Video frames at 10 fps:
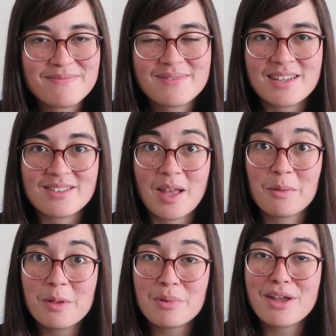Because I
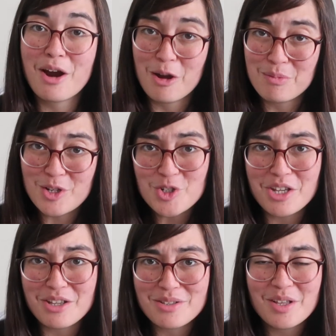only play
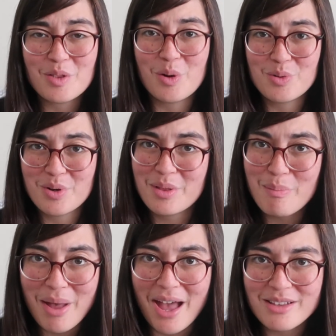RPGs. Those are the
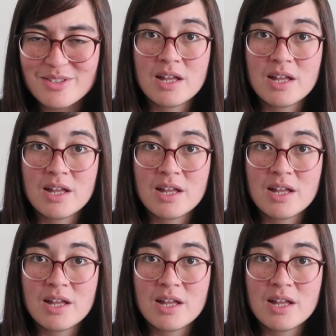best.